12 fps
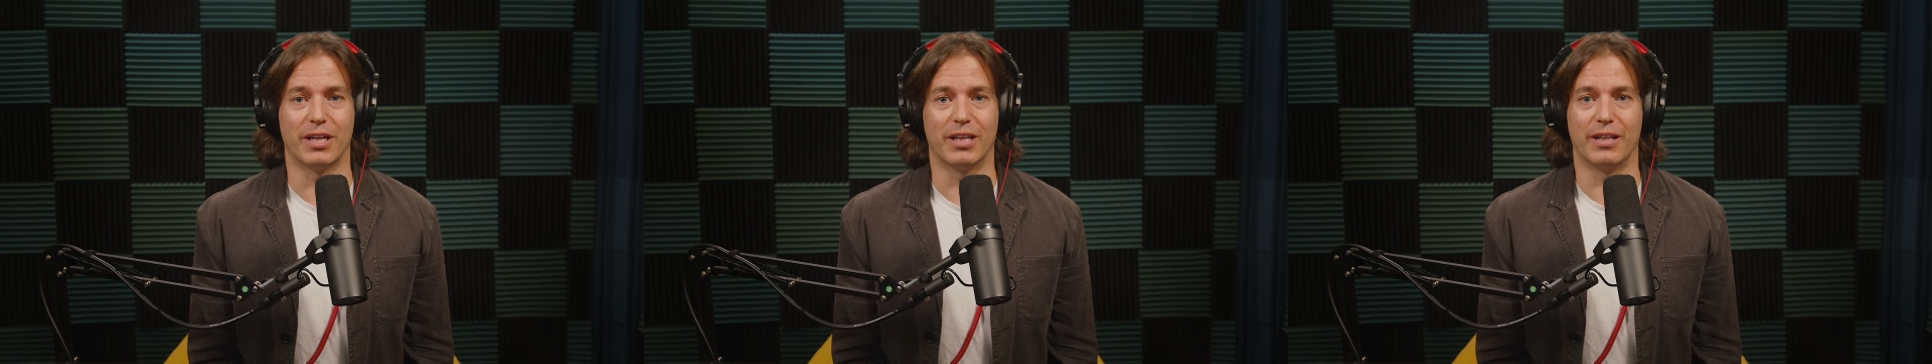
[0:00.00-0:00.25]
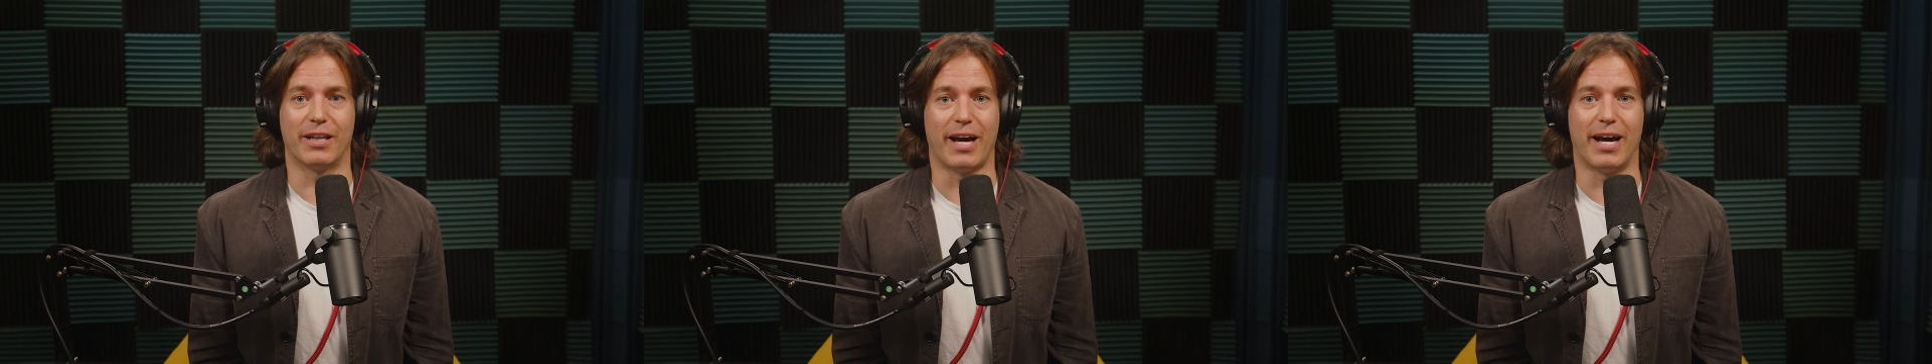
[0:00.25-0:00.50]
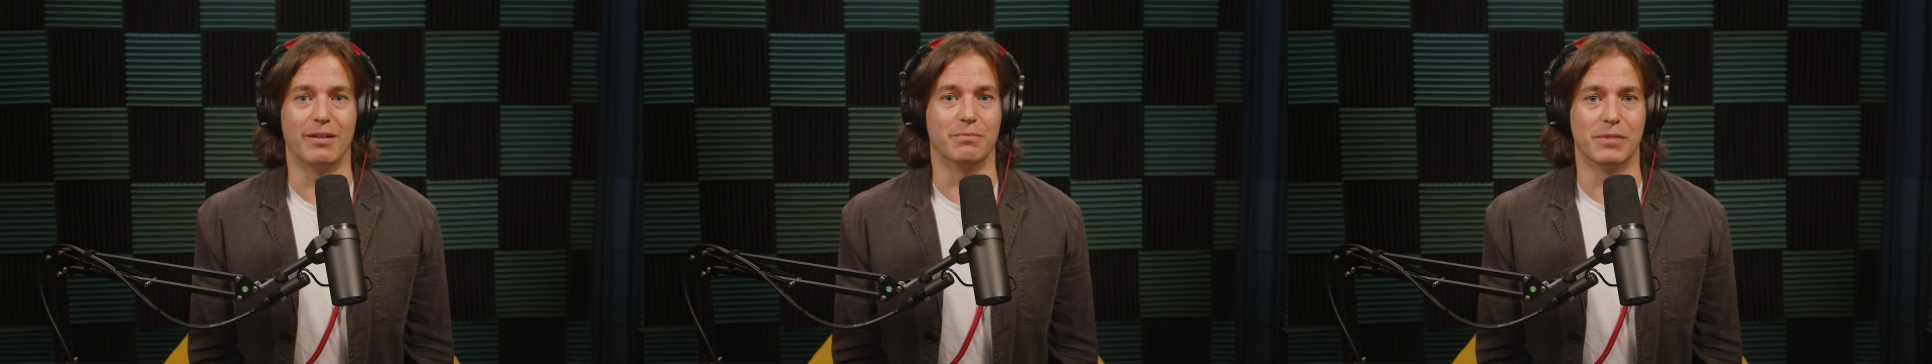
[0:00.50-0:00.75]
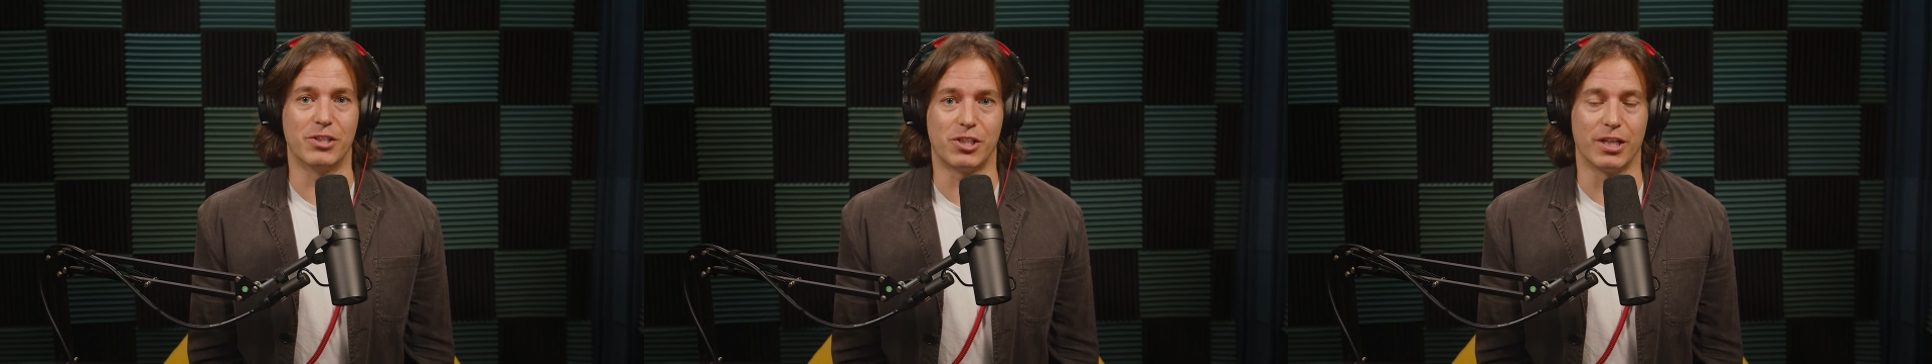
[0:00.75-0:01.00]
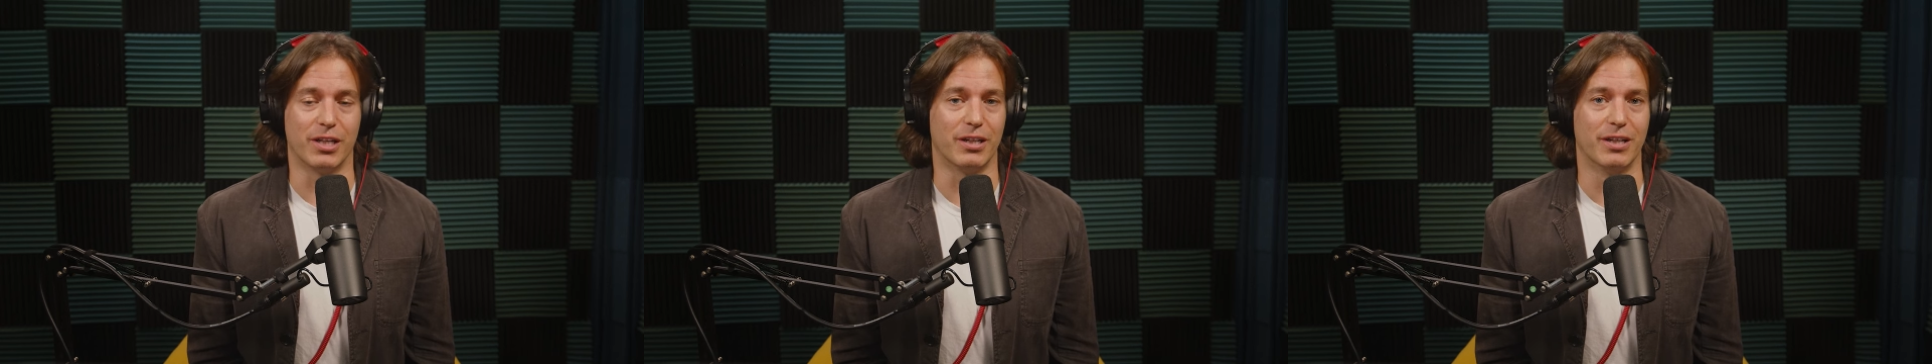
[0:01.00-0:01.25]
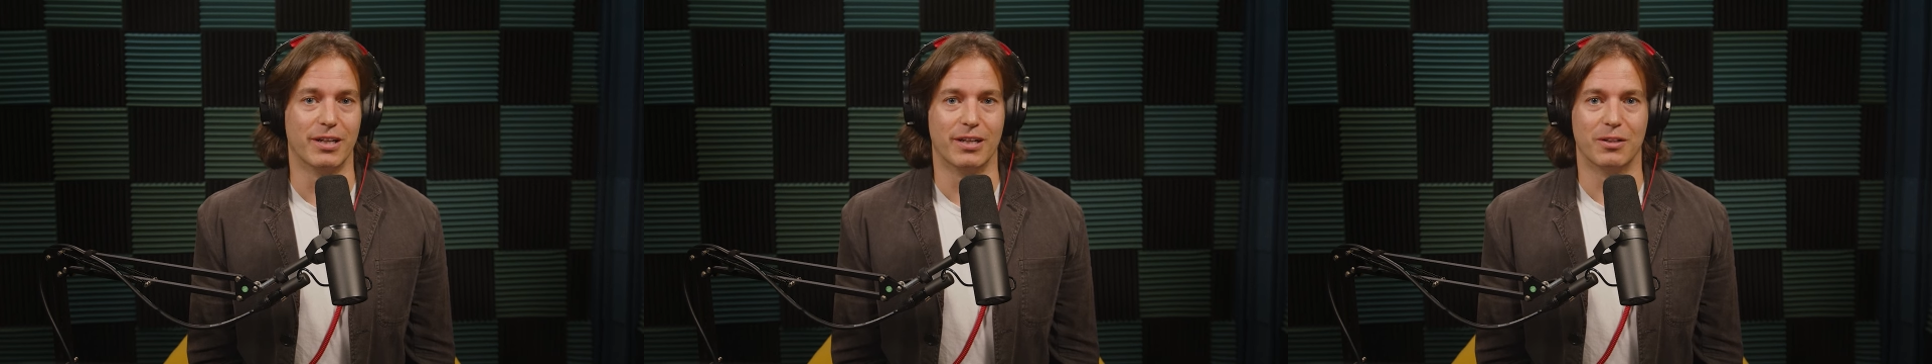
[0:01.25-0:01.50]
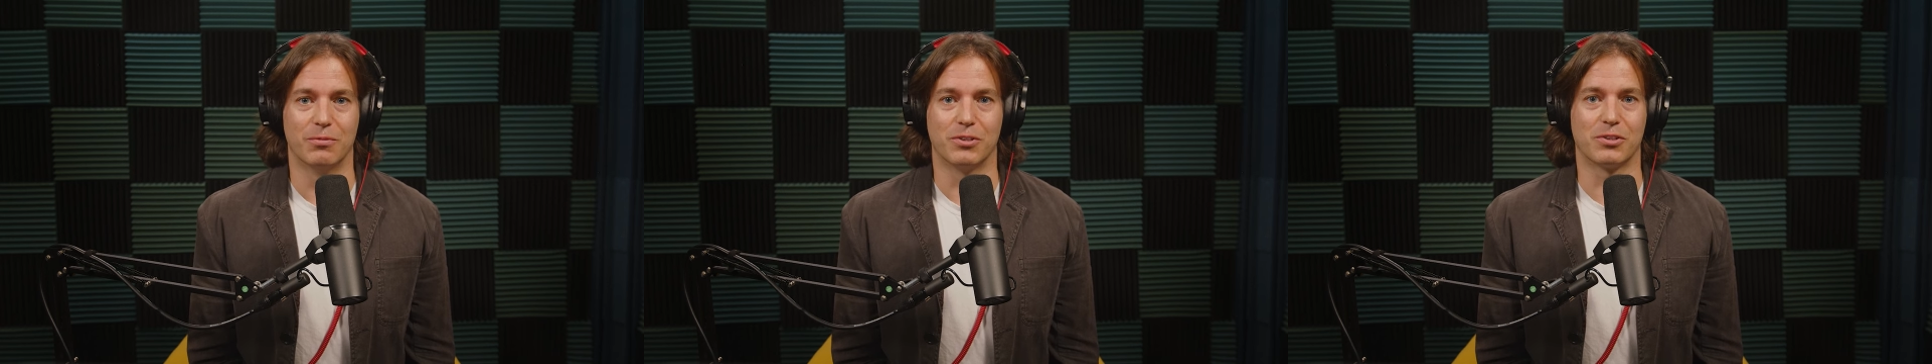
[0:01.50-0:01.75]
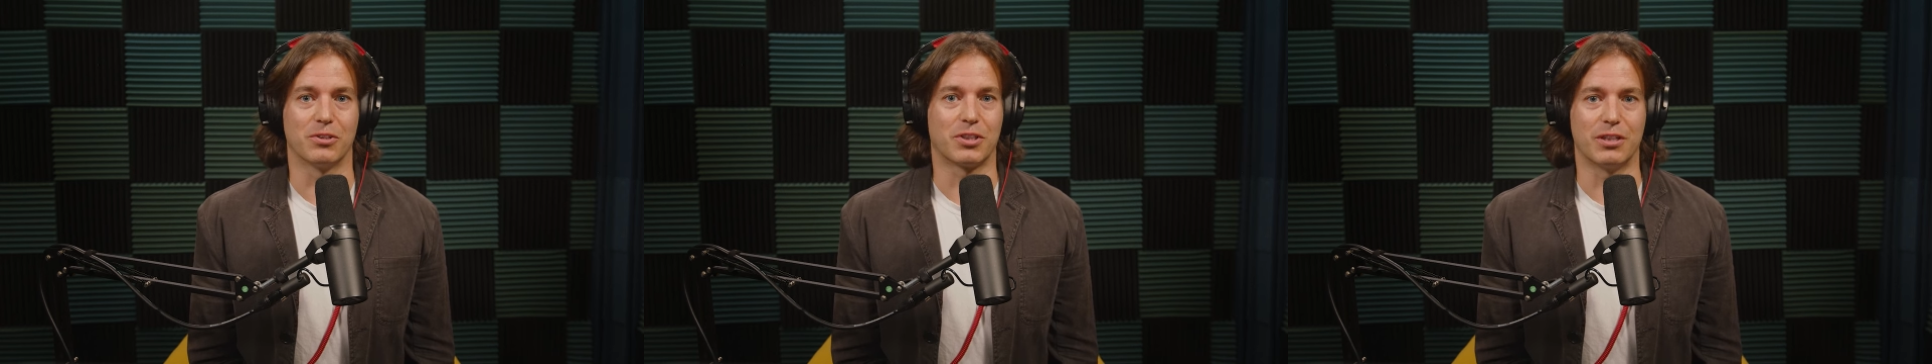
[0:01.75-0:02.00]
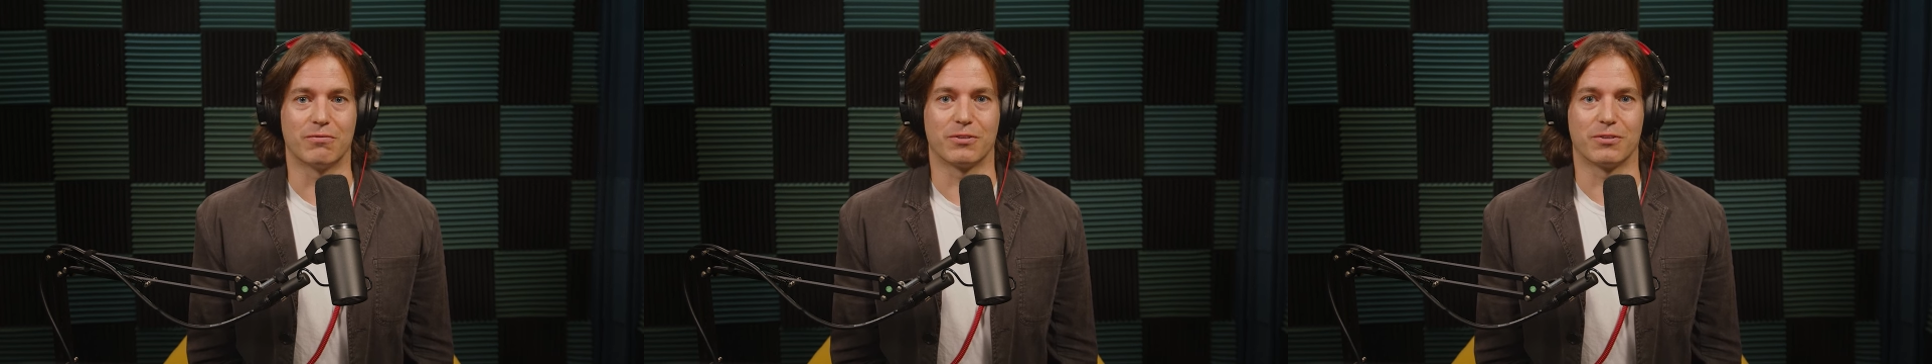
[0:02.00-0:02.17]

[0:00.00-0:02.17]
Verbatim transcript: in that mission was looking